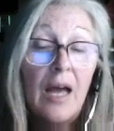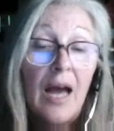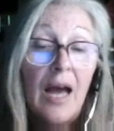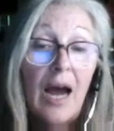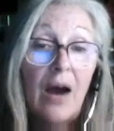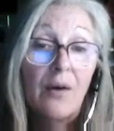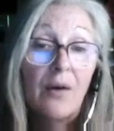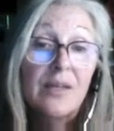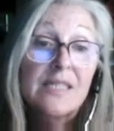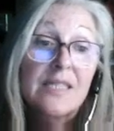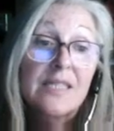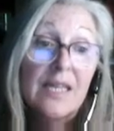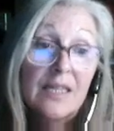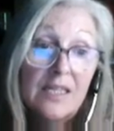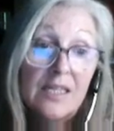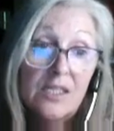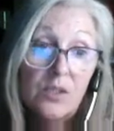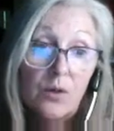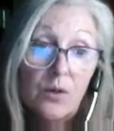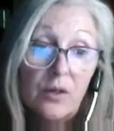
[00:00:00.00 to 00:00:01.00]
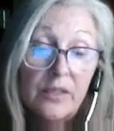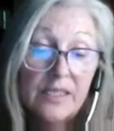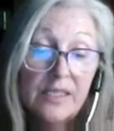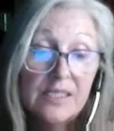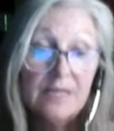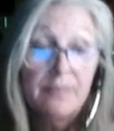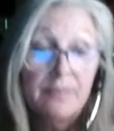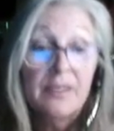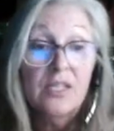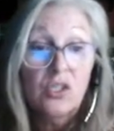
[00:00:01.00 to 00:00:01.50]
I always like this quote
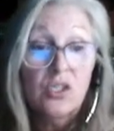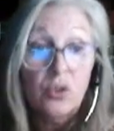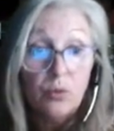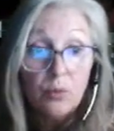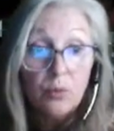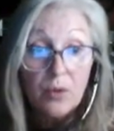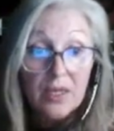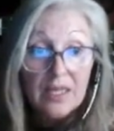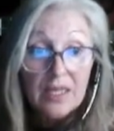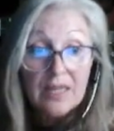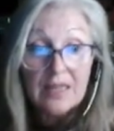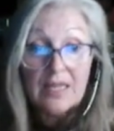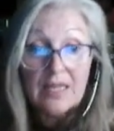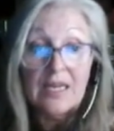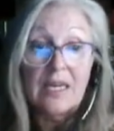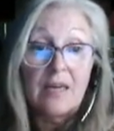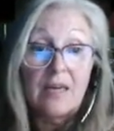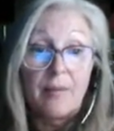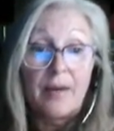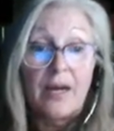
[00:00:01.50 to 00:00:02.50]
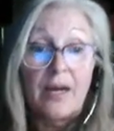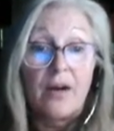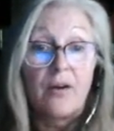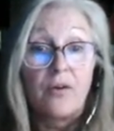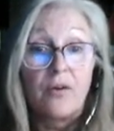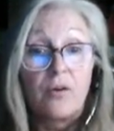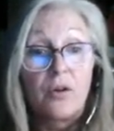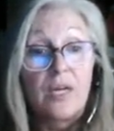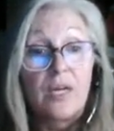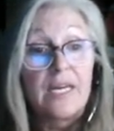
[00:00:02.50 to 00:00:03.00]
because it makes you really think
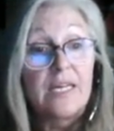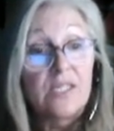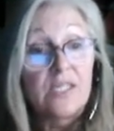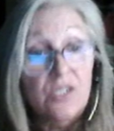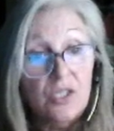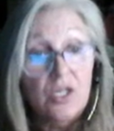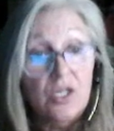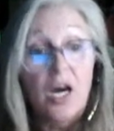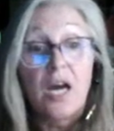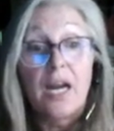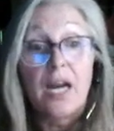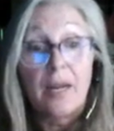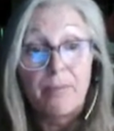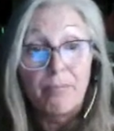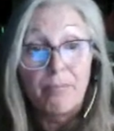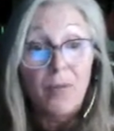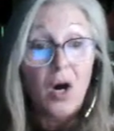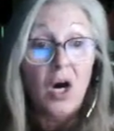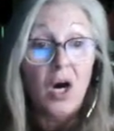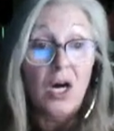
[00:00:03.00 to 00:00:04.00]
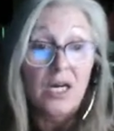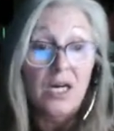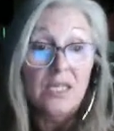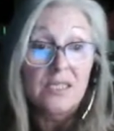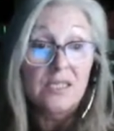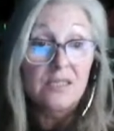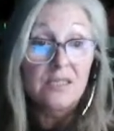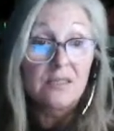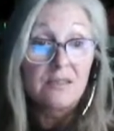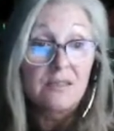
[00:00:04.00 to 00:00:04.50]
about it's not a
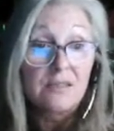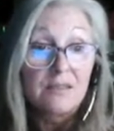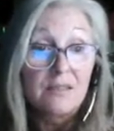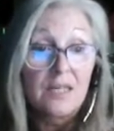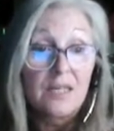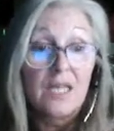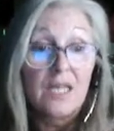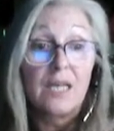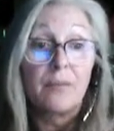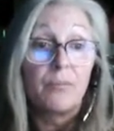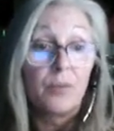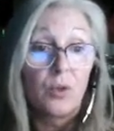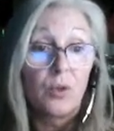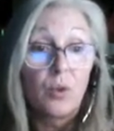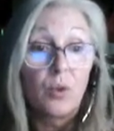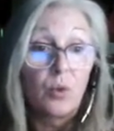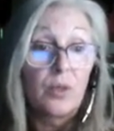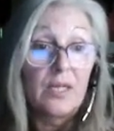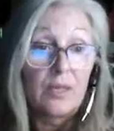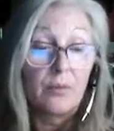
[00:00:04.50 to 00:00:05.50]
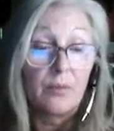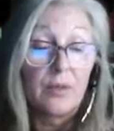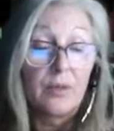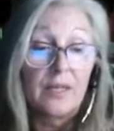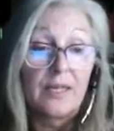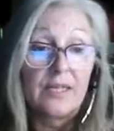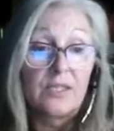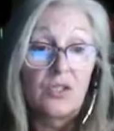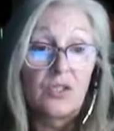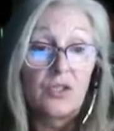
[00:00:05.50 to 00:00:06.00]
boss-employee
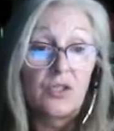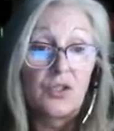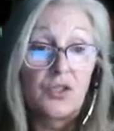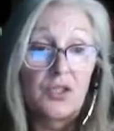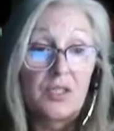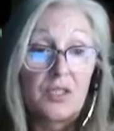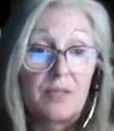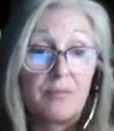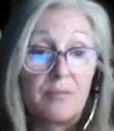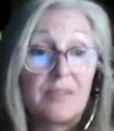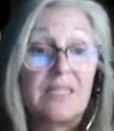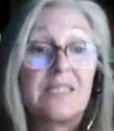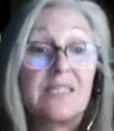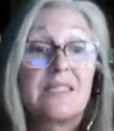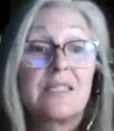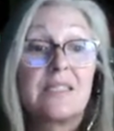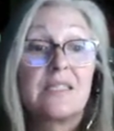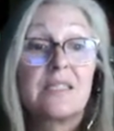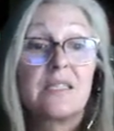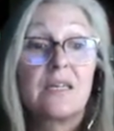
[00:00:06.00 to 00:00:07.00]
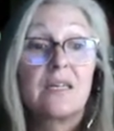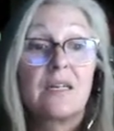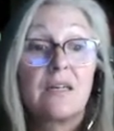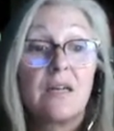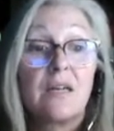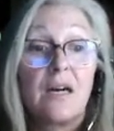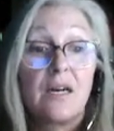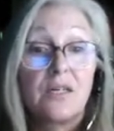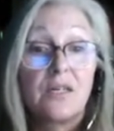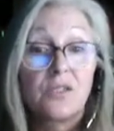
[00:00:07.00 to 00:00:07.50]
relationship. It is
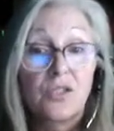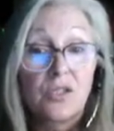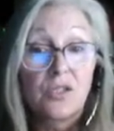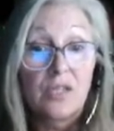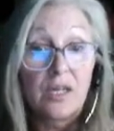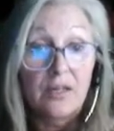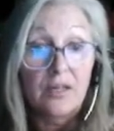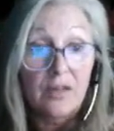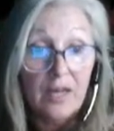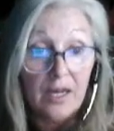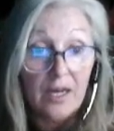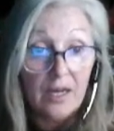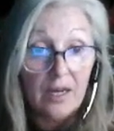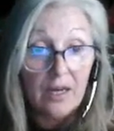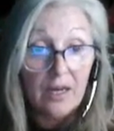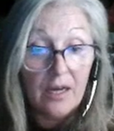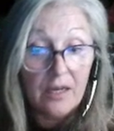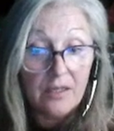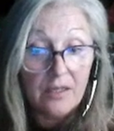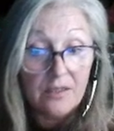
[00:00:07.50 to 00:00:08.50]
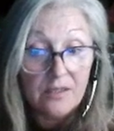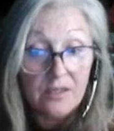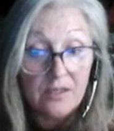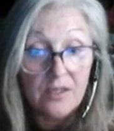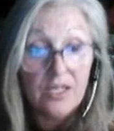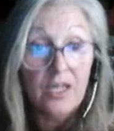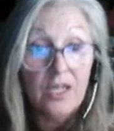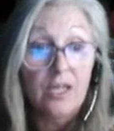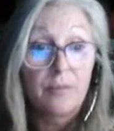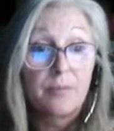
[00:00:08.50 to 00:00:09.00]
a
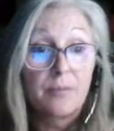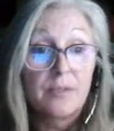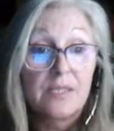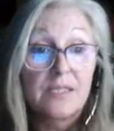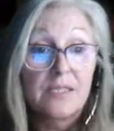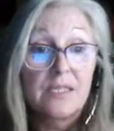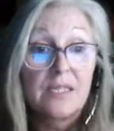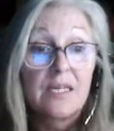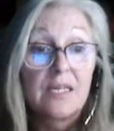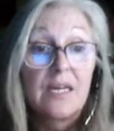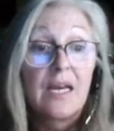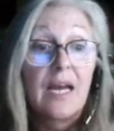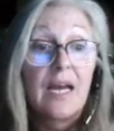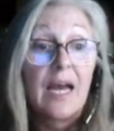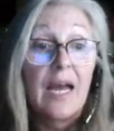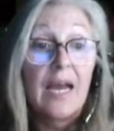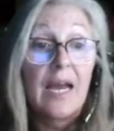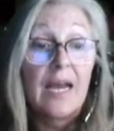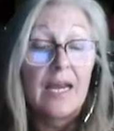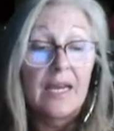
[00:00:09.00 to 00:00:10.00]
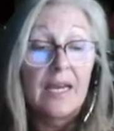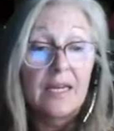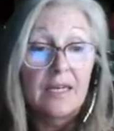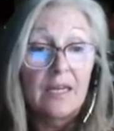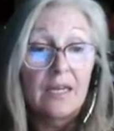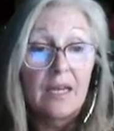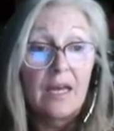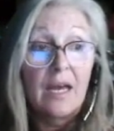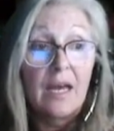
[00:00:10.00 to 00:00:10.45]
therapist and